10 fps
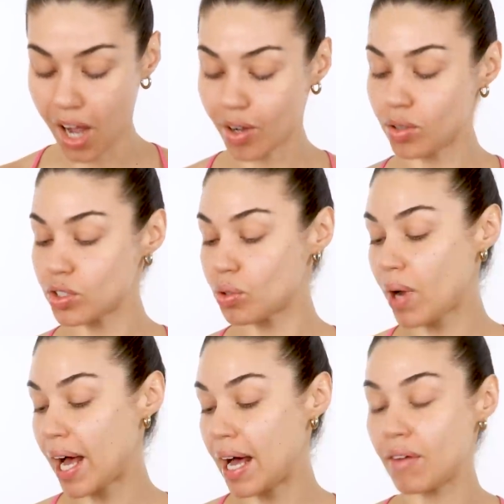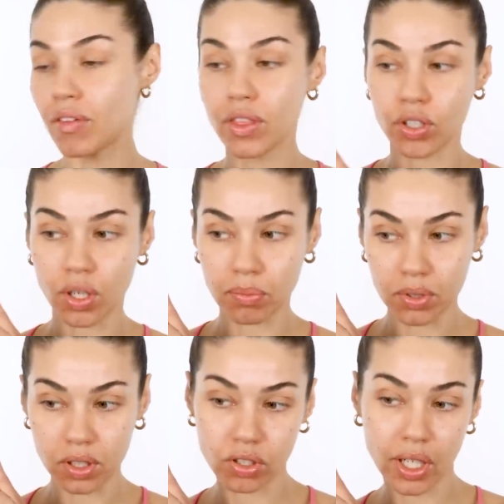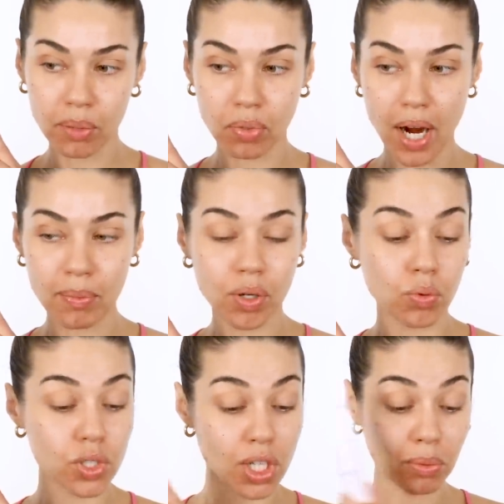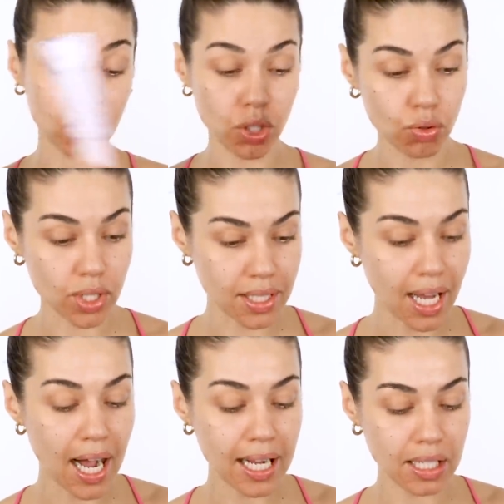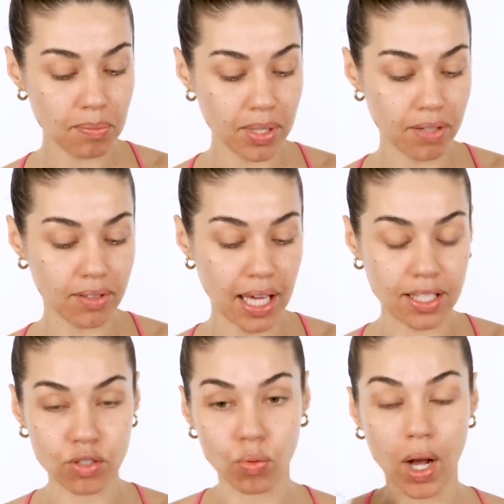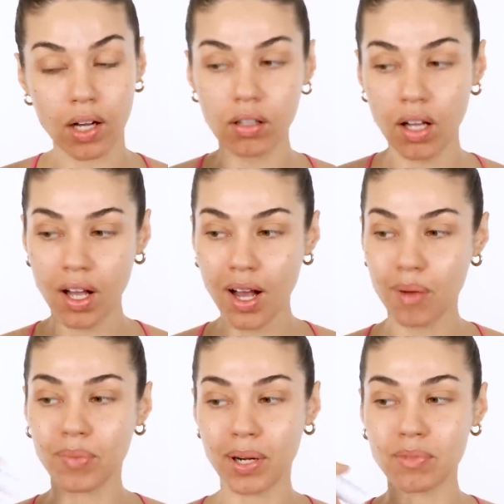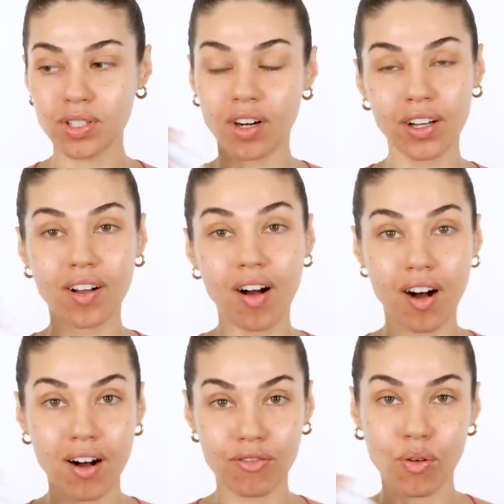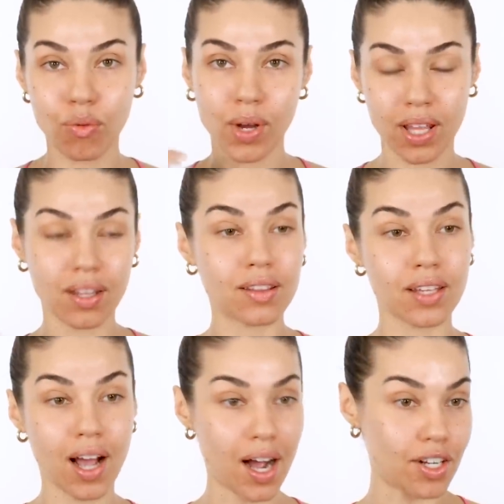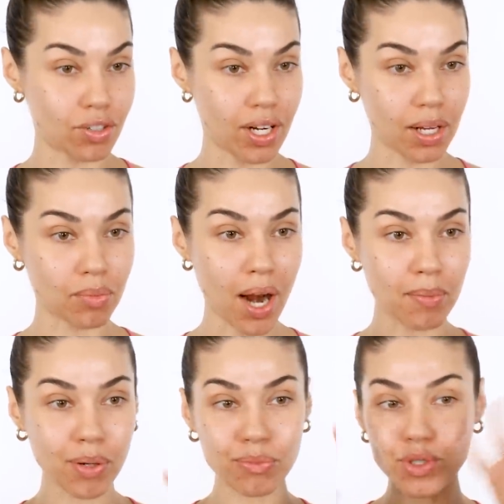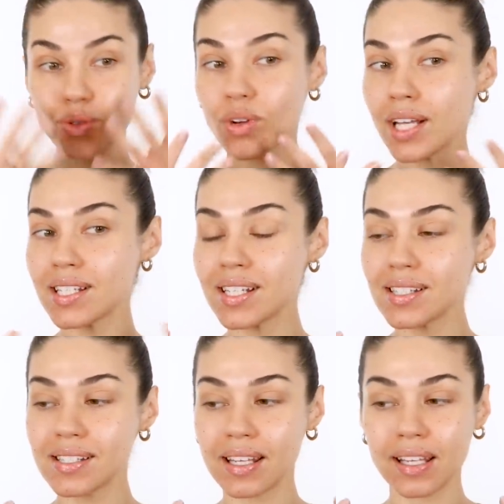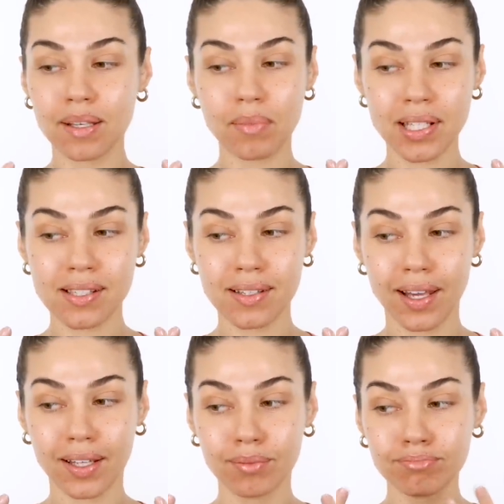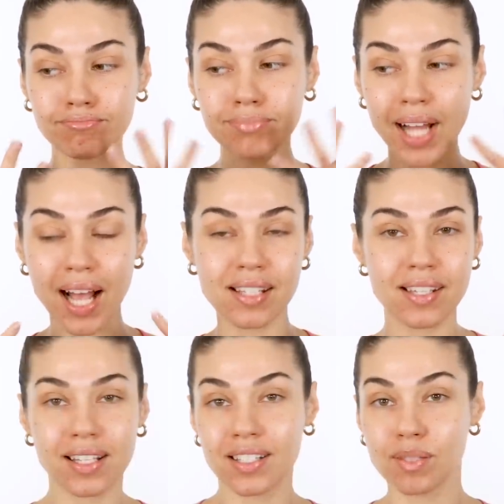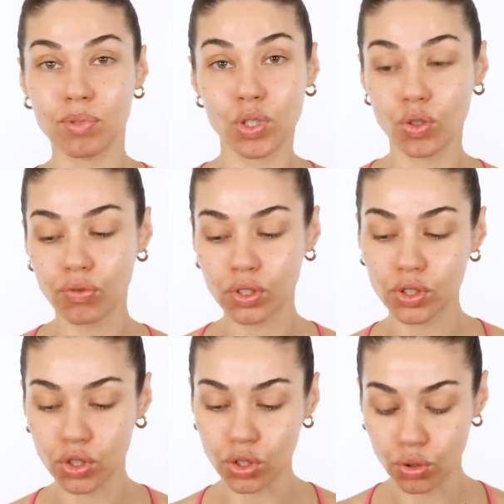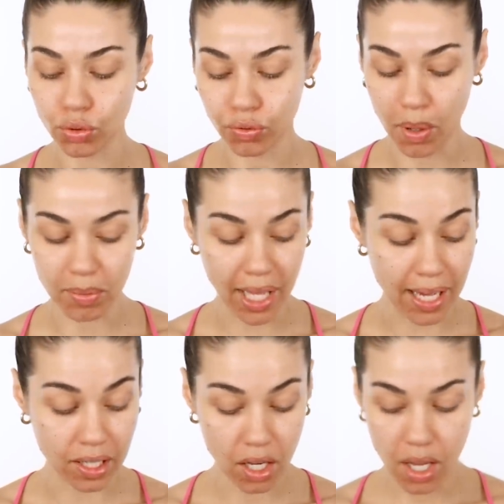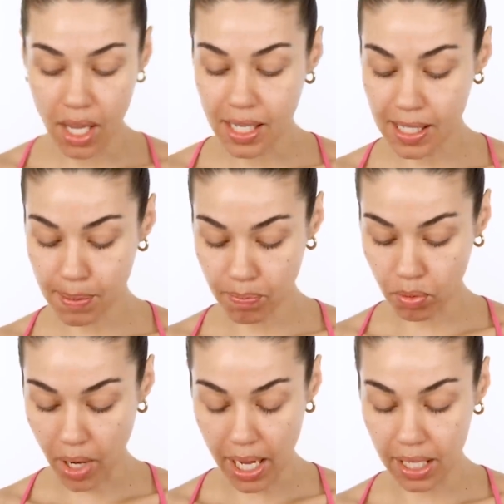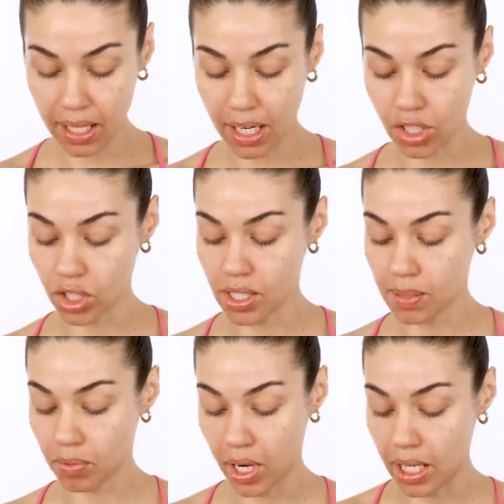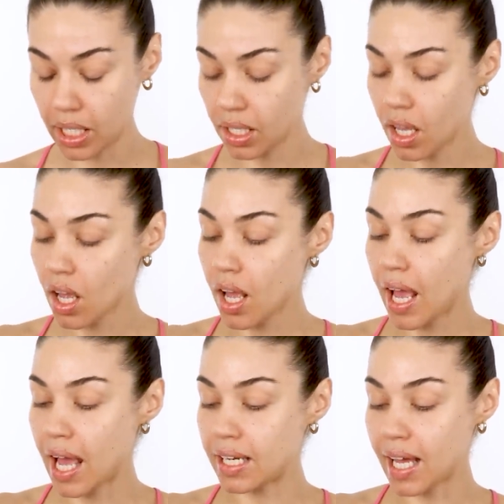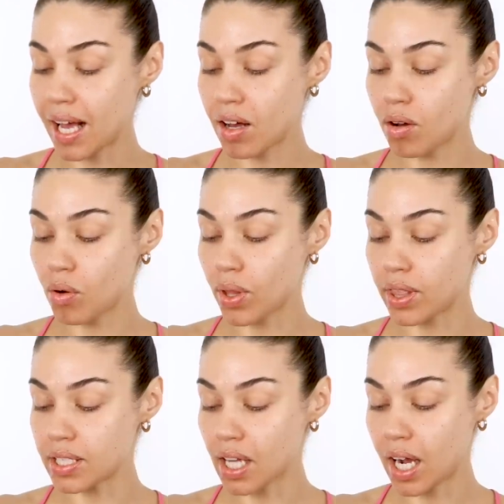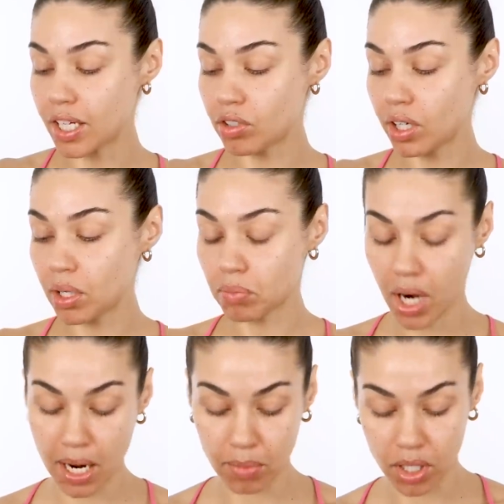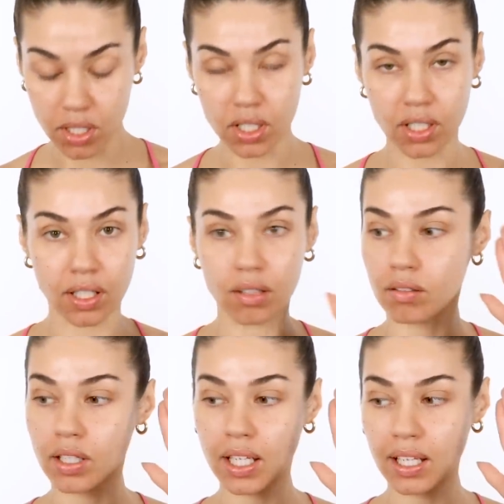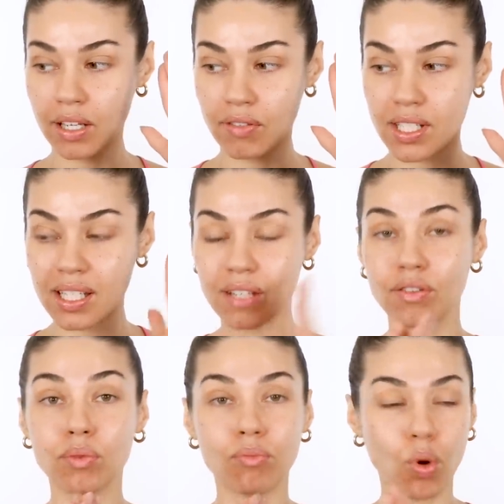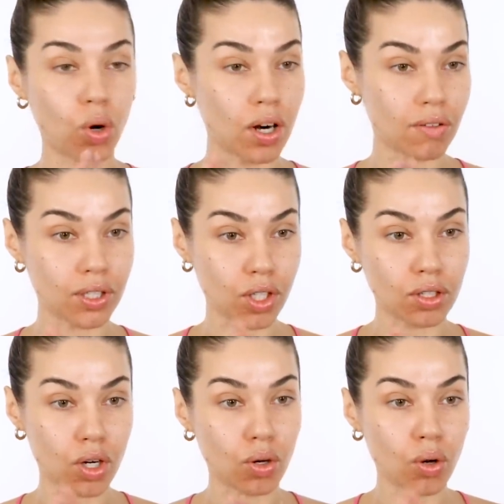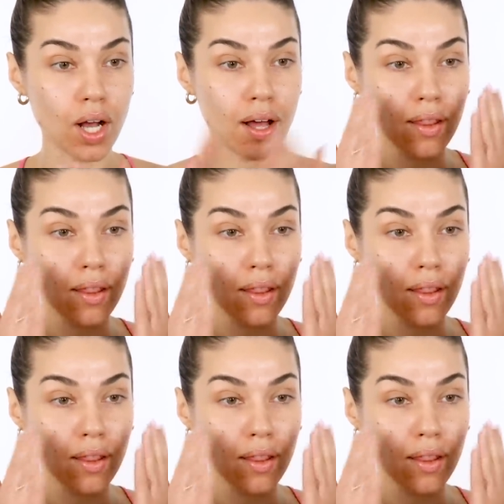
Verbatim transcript: I also have their blurring primer, which I'm gonna use a tiny bit of that as well, but I'm starting off with the hydrating primer. So you guys can see my skin has like this beautiful dew from that spray that I just sprayed. And now this hydrating primer is gonna give us even more of a glow.